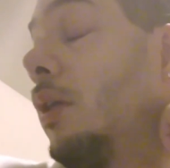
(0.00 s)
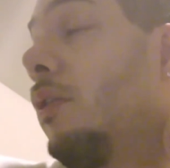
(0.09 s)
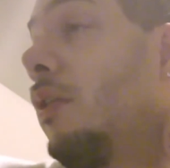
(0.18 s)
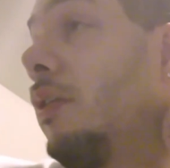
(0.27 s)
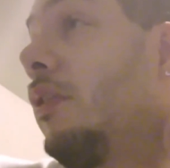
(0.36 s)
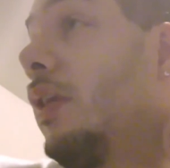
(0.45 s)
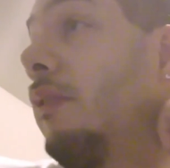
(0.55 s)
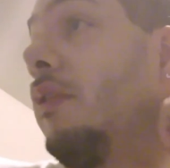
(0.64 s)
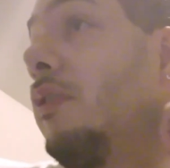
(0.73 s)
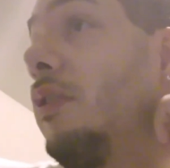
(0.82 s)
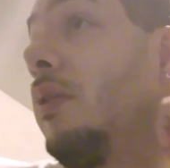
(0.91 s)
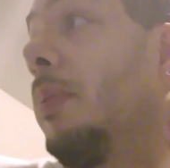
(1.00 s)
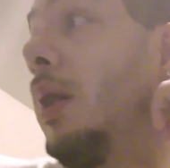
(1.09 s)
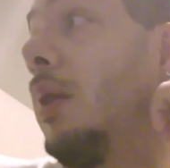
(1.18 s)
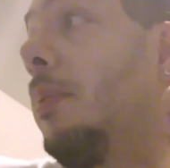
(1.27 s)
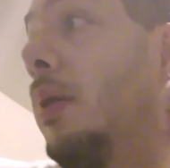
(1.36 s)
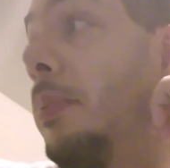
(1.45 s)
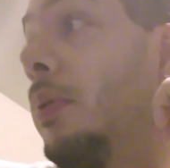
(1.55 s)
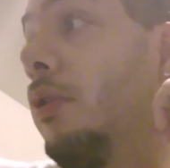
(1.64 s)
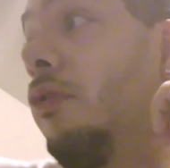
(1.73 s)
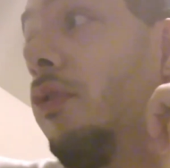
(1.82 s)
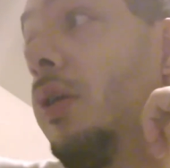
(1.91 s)
So that's the evidence of the Bible about
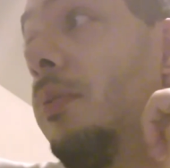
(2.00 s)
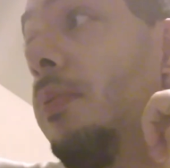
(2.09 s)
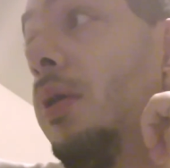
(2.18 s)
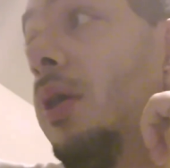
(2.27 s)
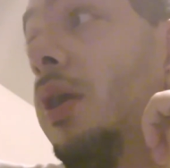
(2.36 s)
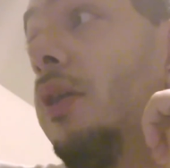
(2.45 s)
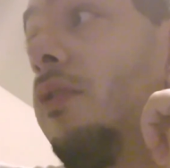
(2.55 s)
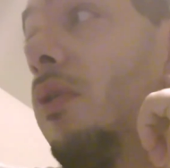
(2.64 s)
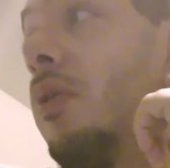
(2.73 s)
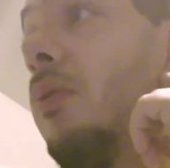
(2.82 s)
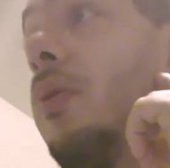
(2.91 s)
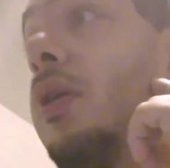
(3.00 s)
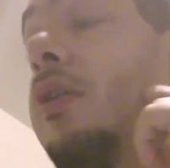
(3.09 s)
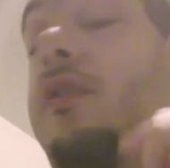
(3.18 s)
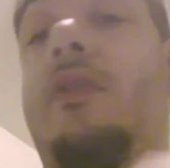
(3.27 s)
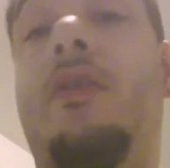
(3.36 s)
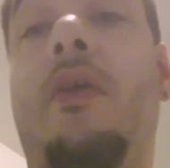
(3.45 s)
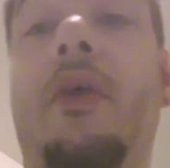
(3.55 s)
pre-trib. That's the only one that's